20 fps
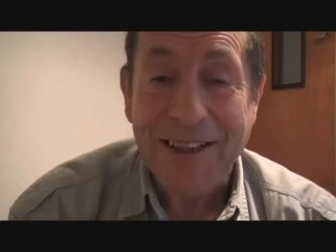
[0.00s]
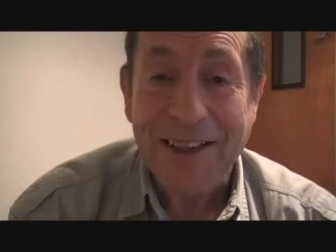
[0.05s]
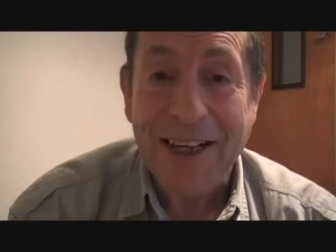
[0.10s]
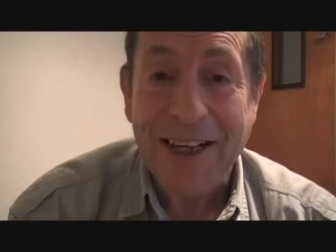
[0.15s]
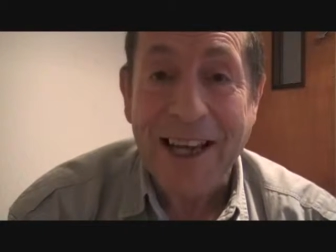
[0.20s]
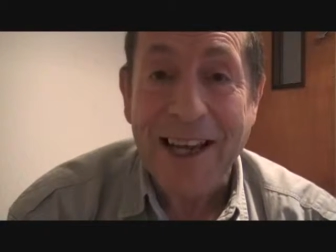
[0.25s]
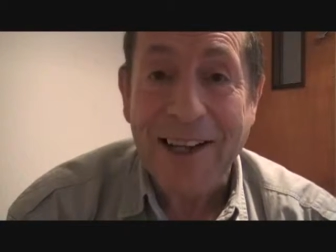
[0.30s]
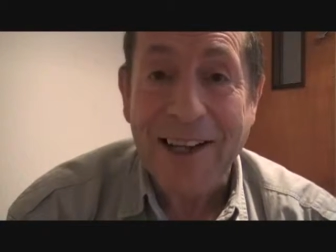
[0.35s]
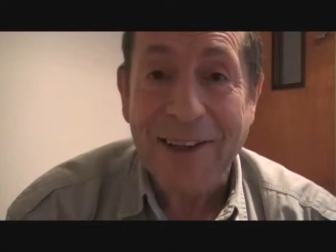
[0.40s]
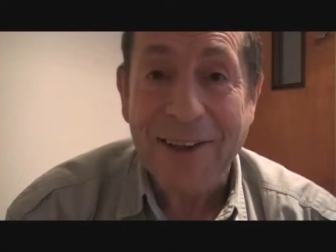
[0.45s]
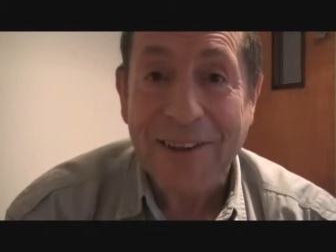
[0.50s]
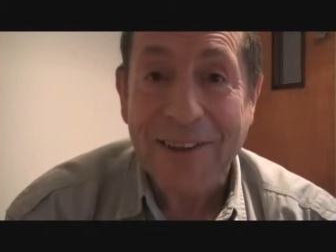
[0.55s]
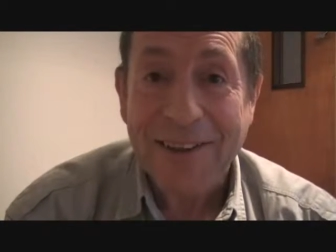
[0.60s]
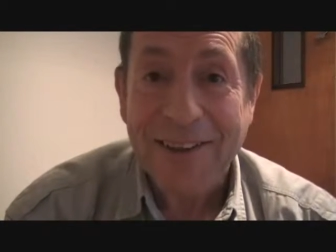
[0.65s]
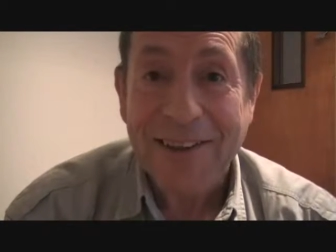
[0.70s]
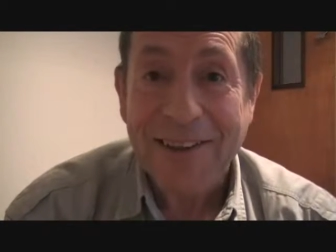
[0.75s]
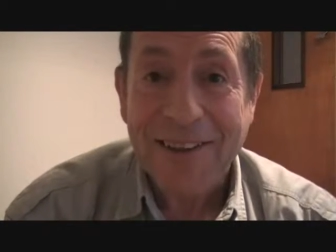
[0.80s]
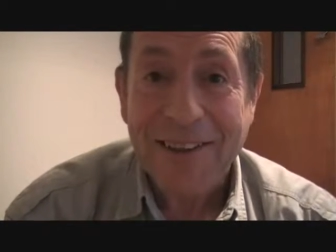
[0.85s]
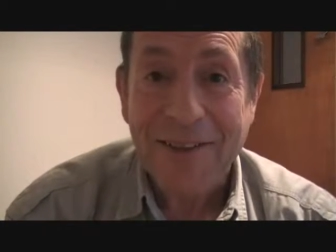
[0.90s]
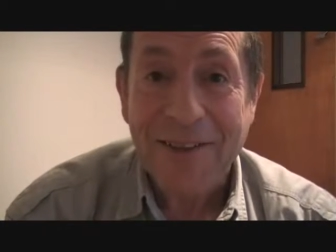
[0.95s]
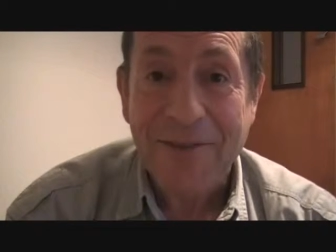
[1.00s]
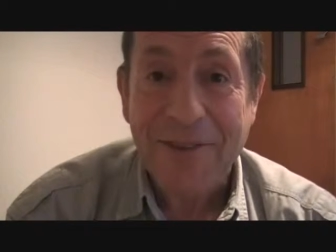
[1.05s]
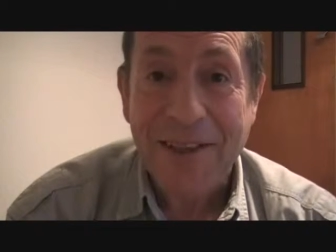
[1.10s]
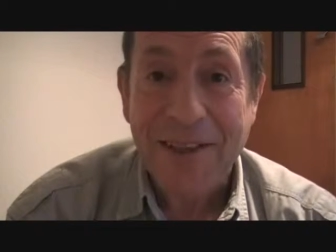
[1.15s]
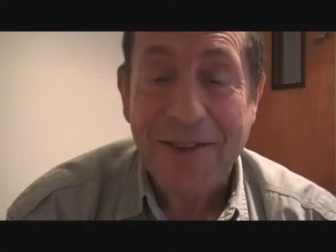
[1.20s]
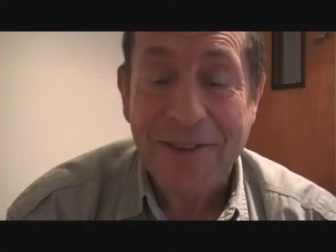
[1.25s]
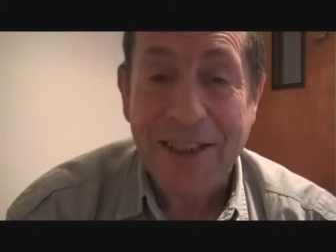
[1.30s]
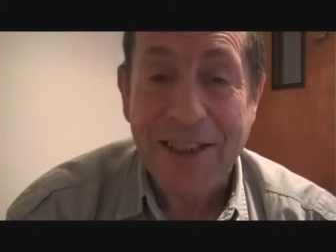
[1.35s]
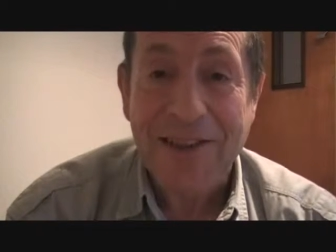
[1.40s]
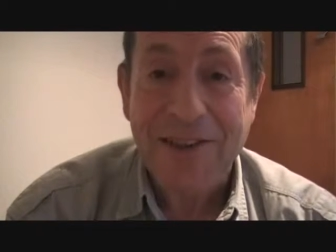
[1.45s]
a glider
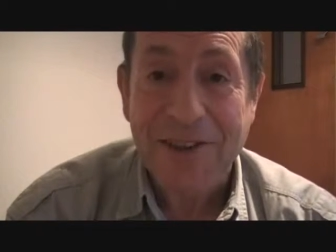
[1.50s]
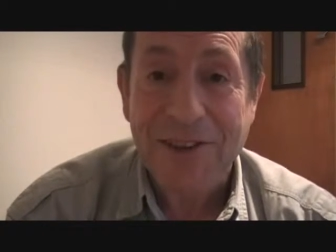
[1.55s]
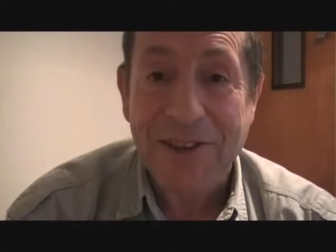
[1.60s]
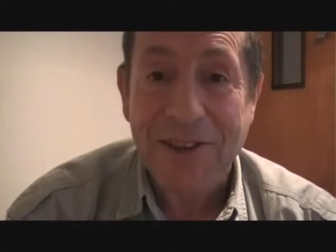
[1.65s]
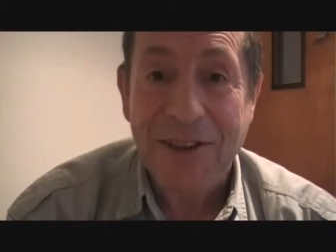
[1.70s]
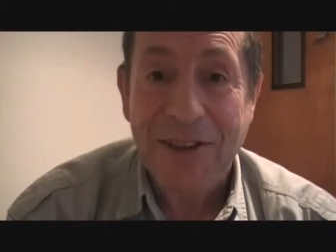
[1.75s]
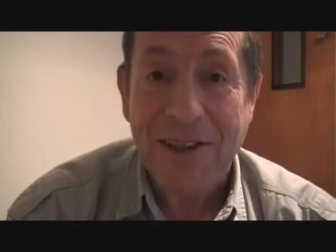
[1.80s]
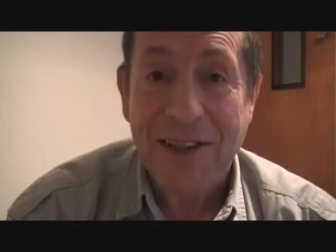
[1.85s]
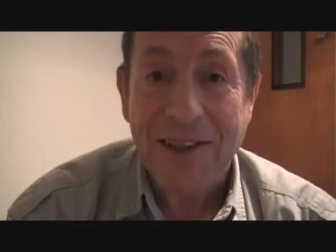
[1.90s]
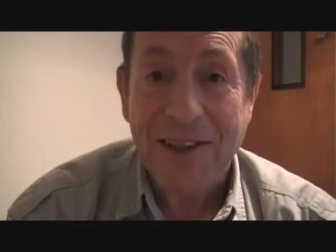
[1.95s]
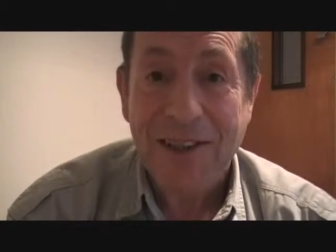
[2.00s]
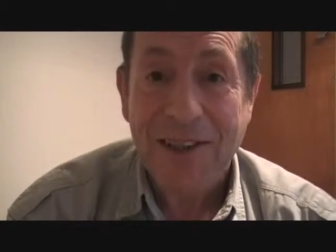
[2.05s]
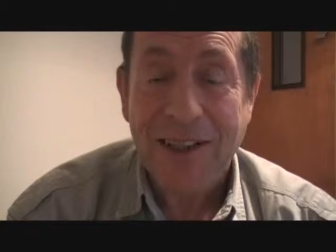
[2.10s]
if necessary.